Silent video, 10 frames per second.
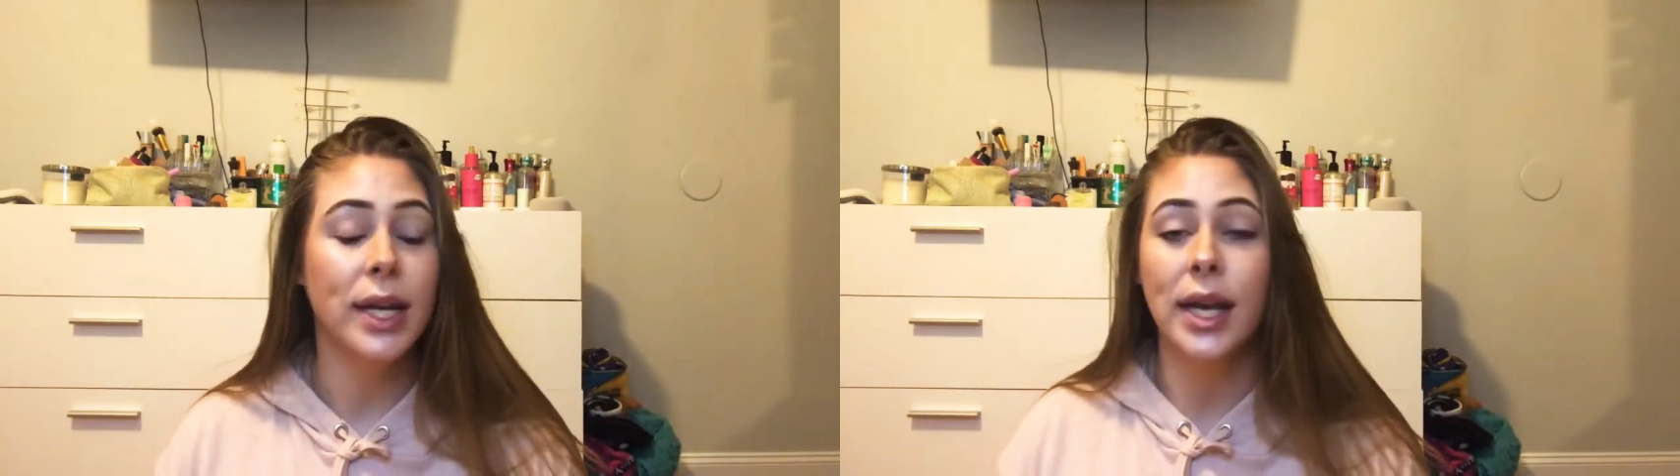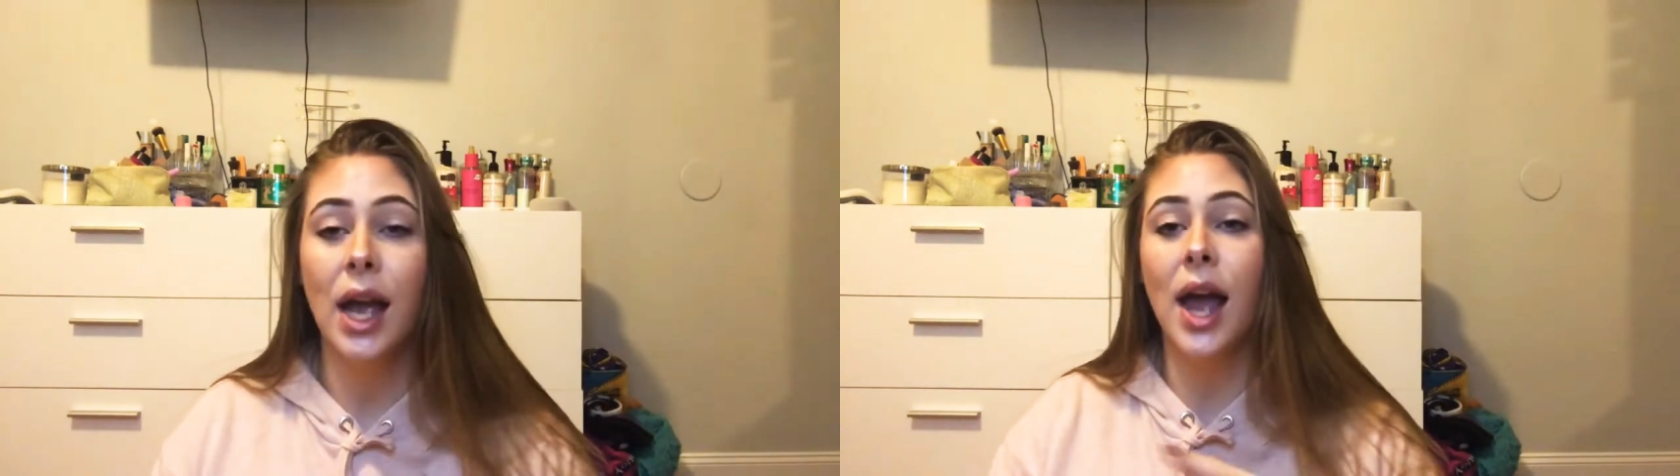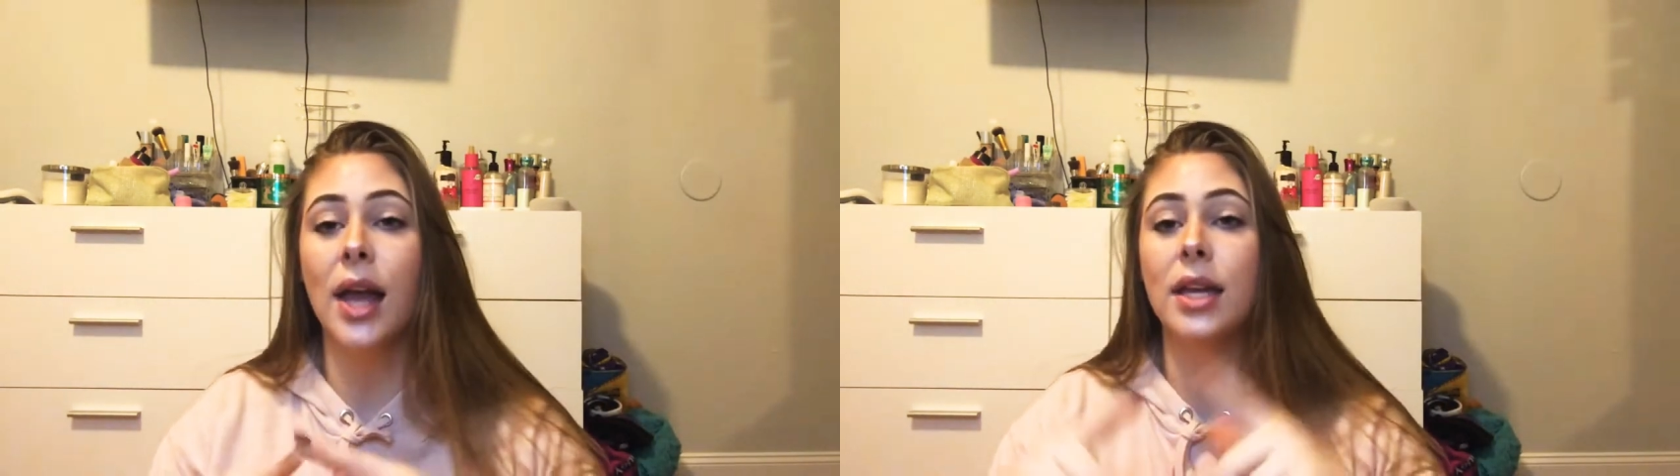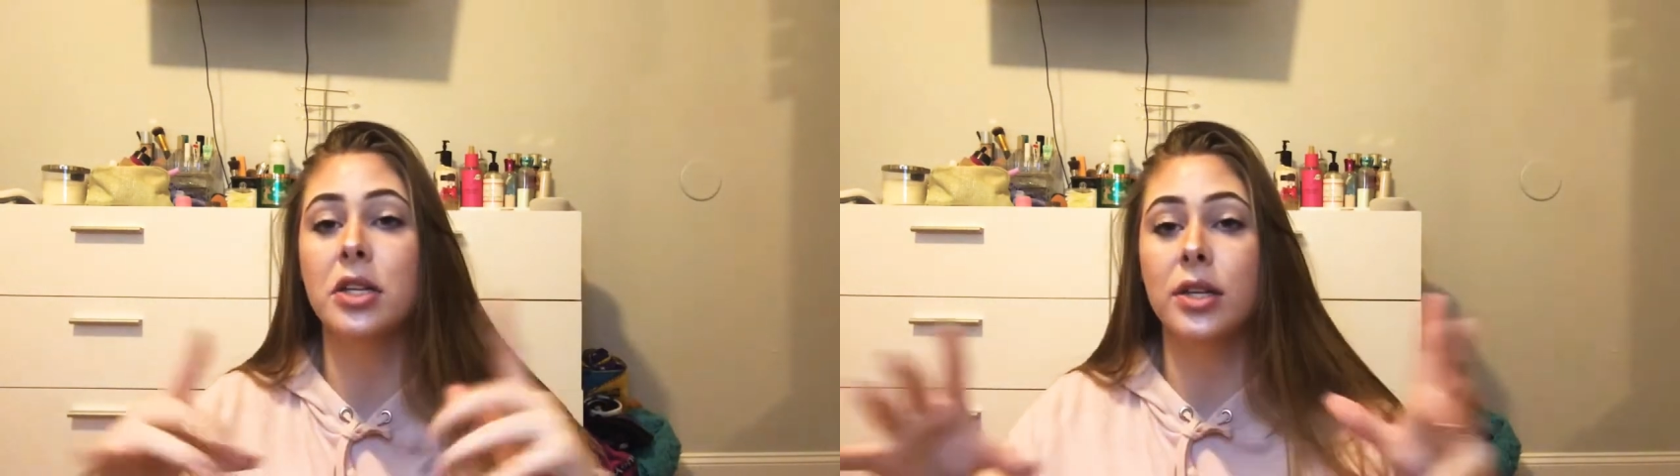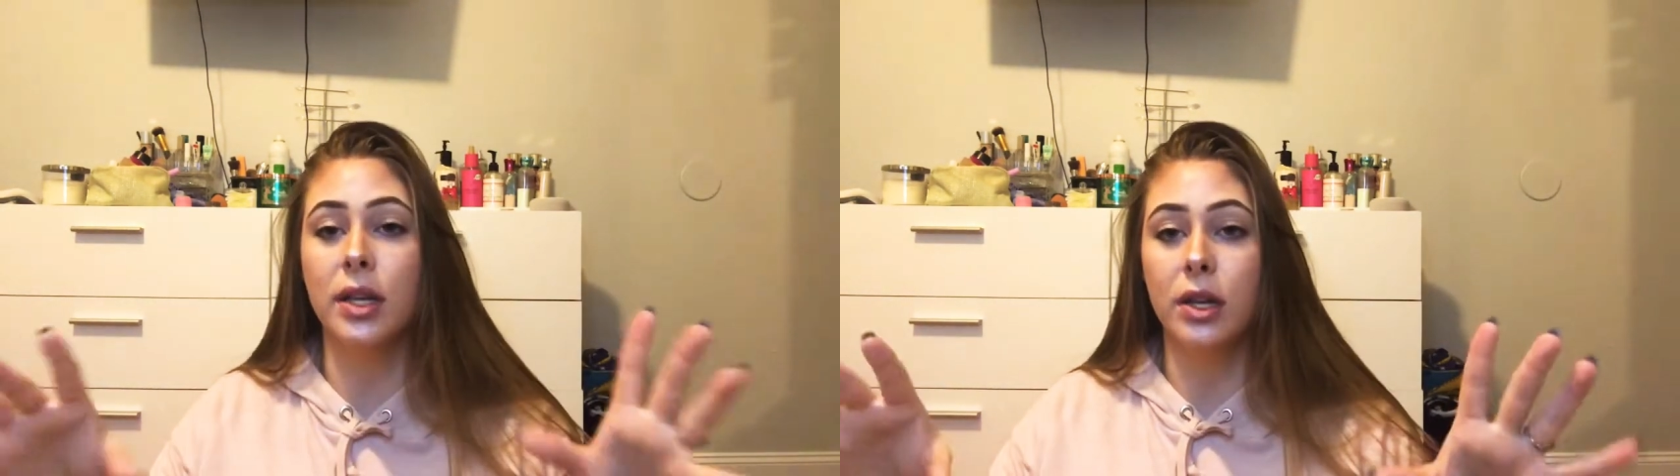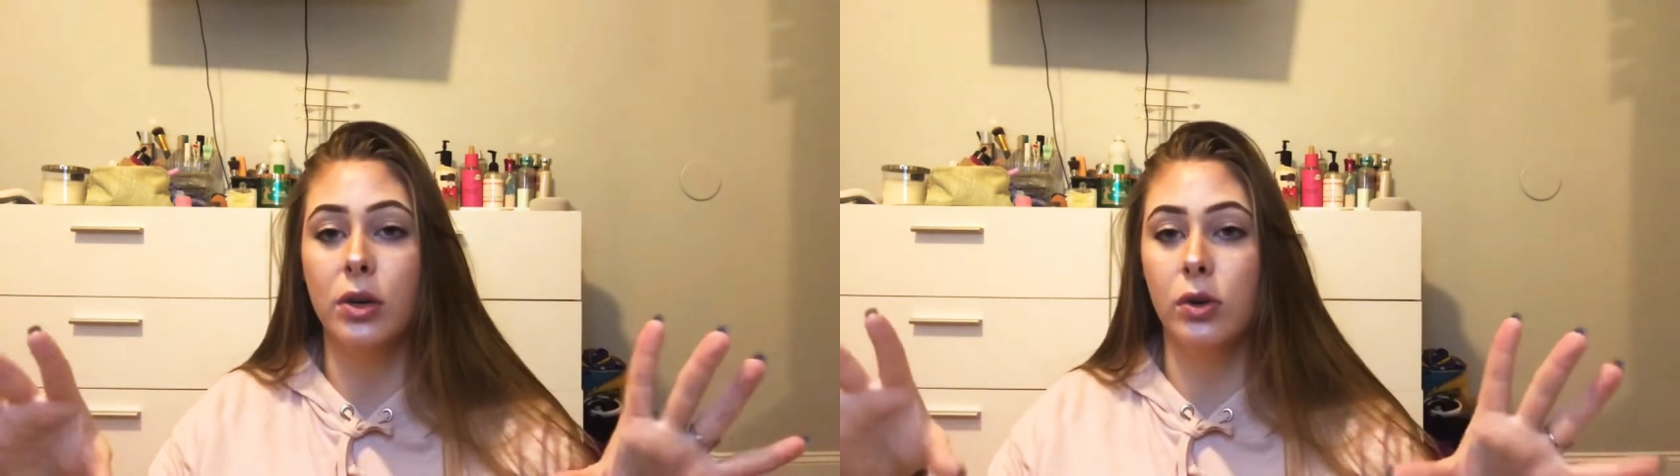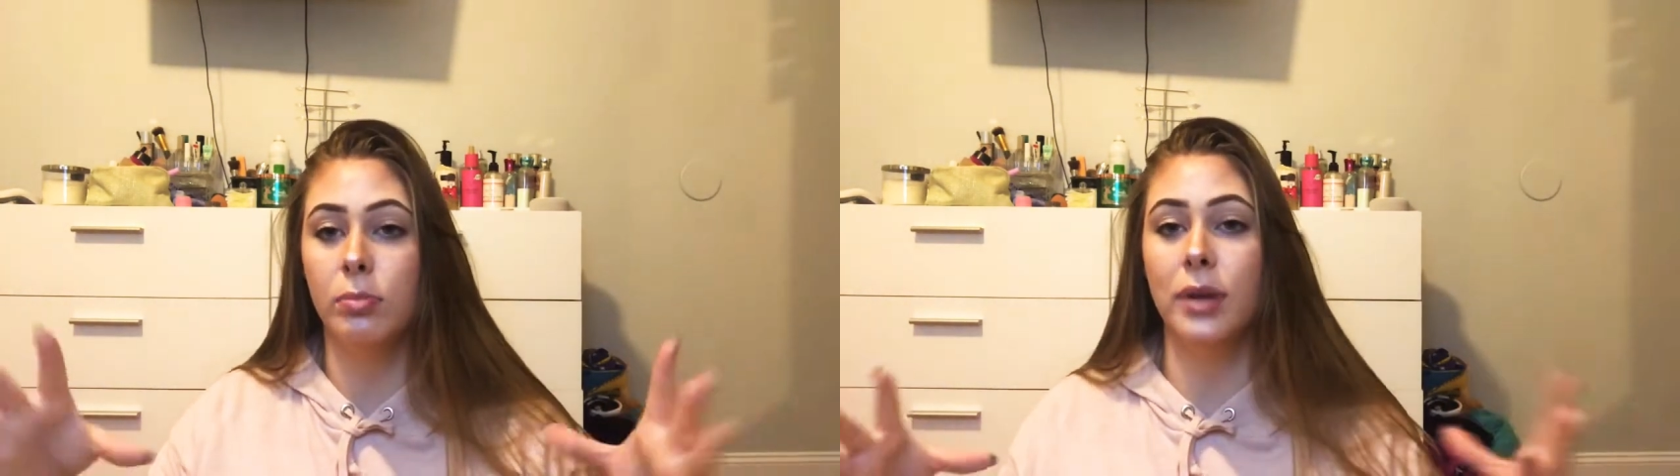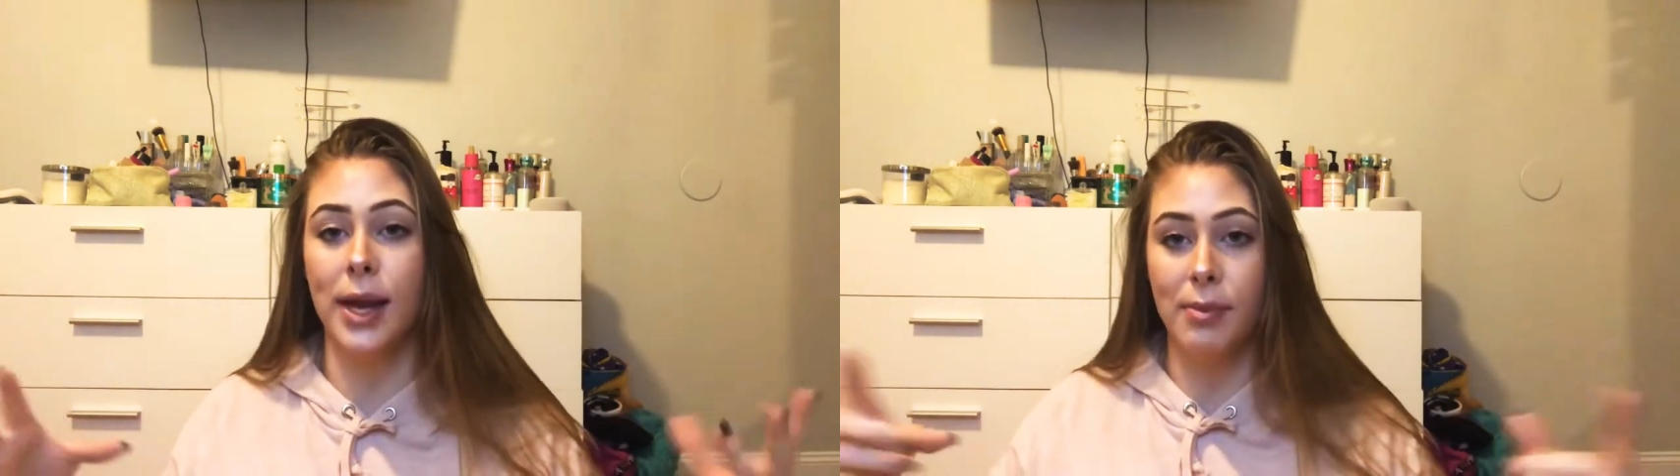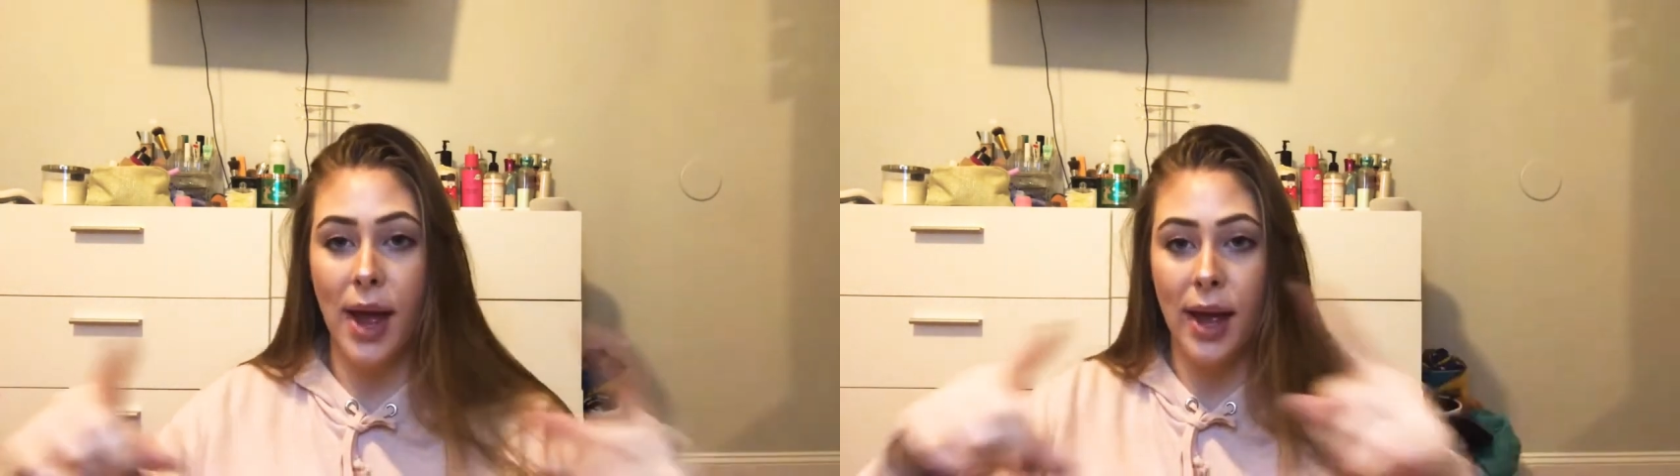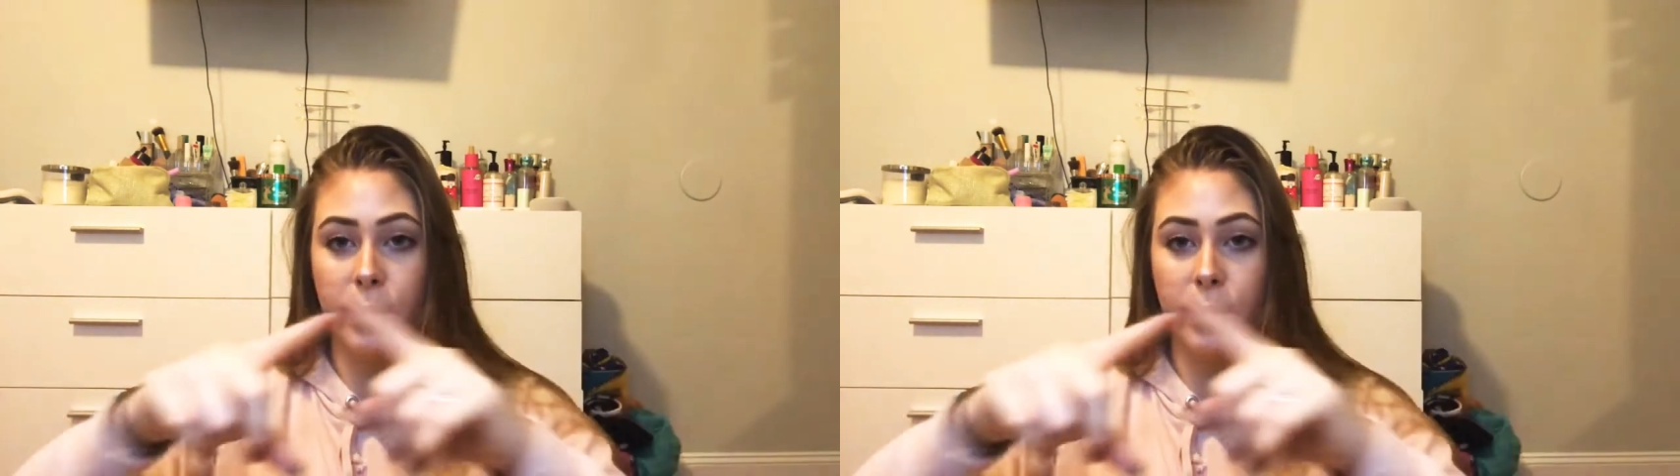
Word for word: he had this little playmat.